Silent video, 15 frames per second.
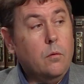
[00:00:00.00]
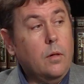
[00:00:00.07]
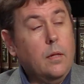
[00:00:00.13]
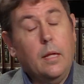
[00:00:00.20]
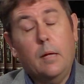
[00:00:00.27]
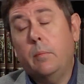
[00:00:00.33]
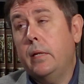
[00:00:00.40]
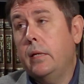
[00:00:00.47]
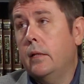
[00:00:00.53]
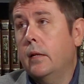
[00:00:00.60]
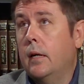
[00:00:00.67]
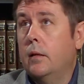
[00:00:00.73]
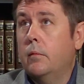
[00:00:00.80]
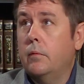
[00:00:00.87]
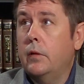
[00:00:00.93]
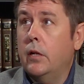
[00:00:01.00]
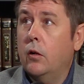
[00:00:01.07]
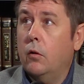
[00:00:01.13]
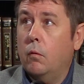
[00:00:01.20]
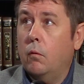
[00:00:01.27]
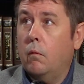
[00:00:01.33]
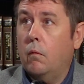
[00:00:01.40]
Well, I mean,
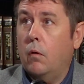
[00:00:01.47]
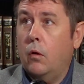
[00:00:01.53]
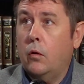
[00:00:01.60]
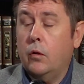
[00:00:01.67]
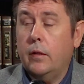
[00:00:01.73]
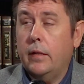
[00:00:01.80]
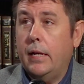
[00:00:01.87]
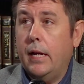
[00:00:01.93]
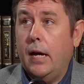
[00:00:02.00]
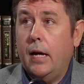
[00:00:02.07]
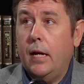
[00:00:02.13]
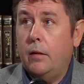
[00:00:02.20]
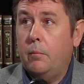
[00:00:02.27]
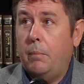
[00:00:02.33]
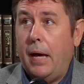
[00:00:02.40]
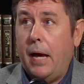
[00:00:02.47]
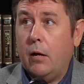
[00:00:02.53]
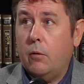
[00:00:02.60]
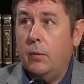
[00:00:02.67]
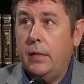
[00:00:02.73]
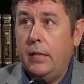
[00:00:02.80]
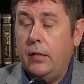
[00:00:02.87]
early on,
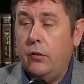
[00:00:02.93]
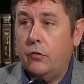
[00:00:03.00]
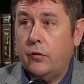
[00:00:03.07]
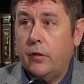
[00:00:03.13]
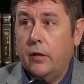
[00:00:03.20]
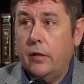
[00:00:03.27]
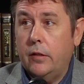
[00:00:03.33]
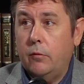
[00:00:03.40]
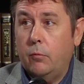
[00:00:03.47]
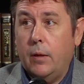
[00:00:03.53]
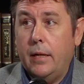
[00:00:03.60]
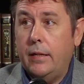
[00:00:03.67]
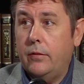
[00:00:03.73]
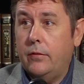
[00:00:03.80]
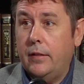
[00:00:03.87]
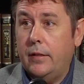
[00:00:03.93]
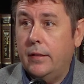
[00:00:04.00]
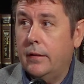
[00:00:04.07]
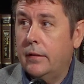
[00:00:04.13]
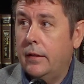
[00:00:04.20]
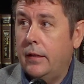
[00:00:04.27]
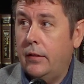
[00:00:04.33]
back when he started
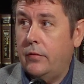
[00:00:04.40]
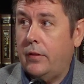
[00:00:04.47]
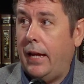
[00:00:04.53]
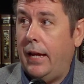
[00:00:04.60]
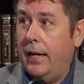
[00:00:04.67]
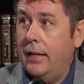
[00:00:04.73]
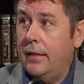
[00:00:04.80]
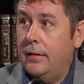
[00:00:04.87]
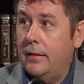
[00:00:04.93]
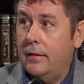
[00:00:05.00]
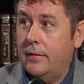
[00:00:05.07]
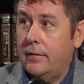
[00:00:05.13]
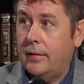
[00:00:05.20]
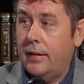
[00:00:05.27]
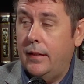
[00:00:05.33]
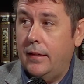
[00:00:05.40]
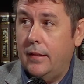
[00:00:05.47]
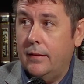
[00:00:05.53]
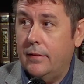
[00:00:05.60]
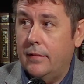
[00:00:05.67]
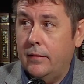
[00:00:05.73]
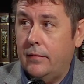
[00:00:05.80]
raising his hand and
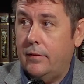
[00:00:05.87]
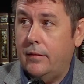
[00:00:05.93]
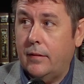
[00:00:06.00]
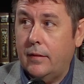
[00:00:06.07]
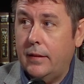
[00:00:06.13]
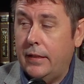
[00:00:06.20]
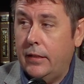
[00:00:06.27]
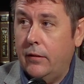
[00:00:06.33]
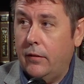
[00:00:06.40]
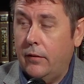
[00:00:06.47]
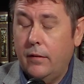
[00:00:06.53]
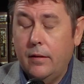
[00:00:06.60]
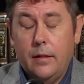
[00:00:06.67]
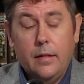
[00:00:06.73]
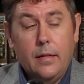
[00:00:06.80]
saying this is illegal,